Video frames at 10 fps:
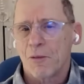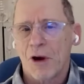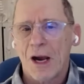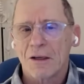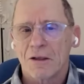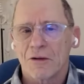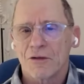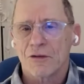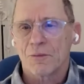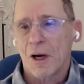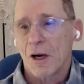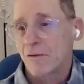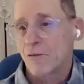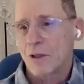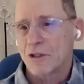practice, part
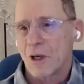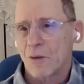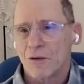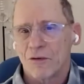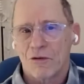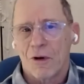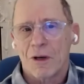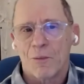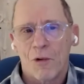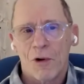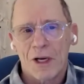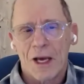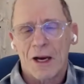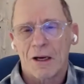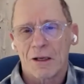of which I was trying to point
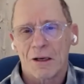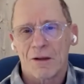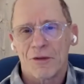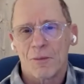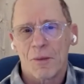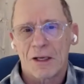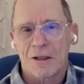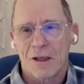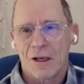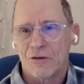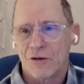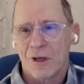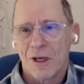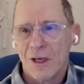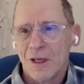at a little in the meditation.
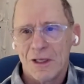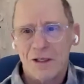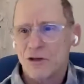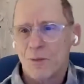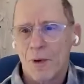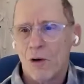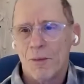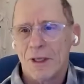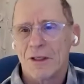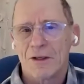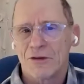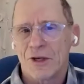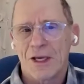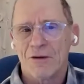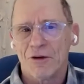Each moment is
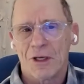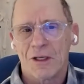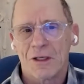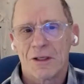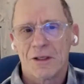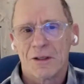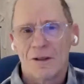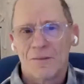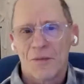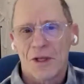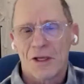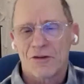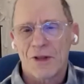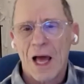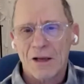given.
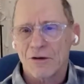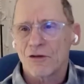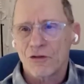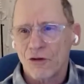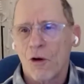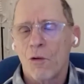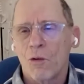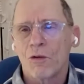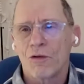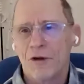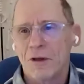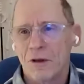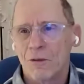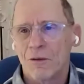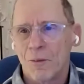It's not sold to
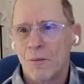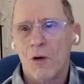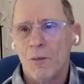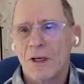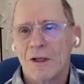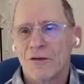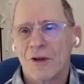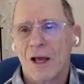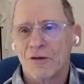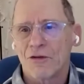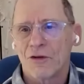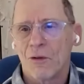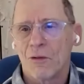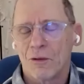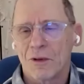you. The moment is not
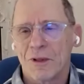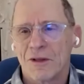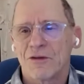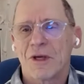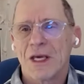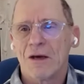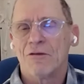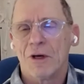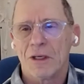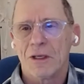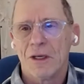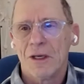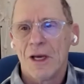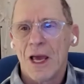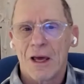sold, it's given.
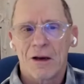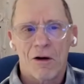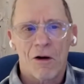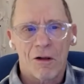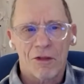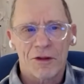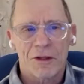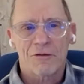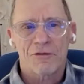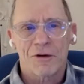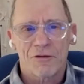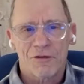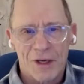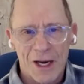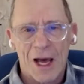And all the different
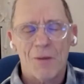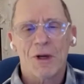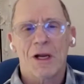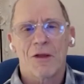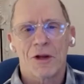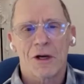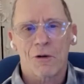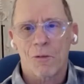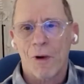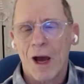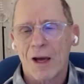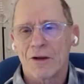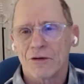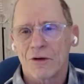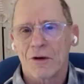phenomena that
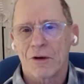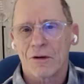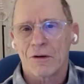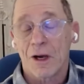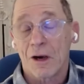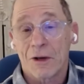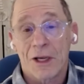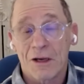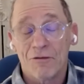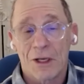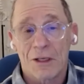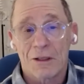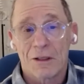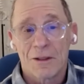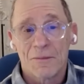arise are given.
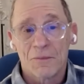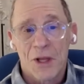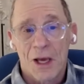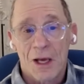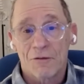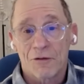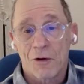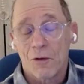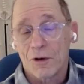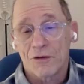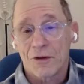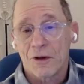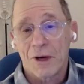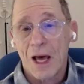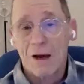And of course, they're
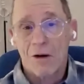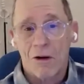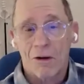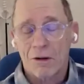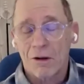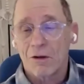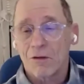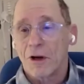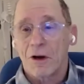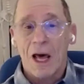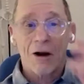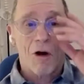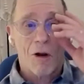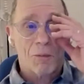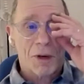not all
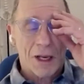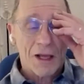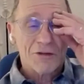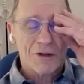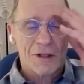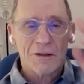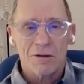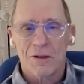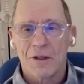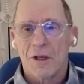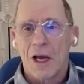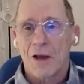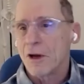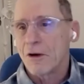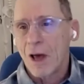pleasant,
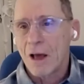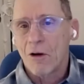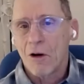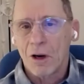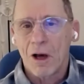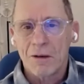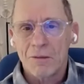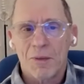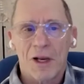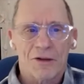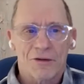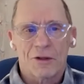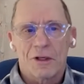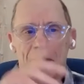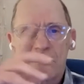and they're not all
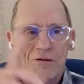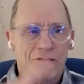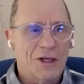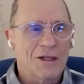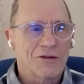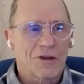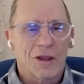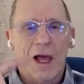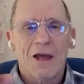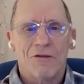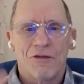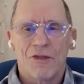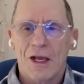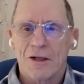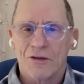unpleasant. It's life
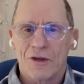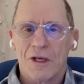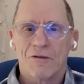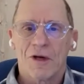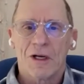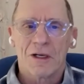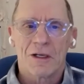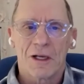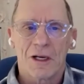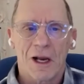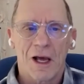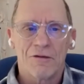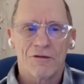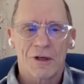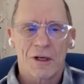that is given, and
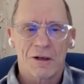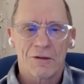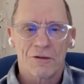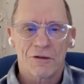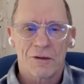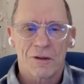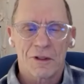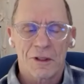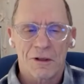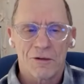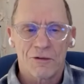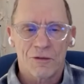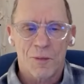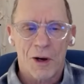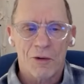life includes
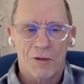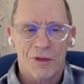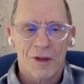both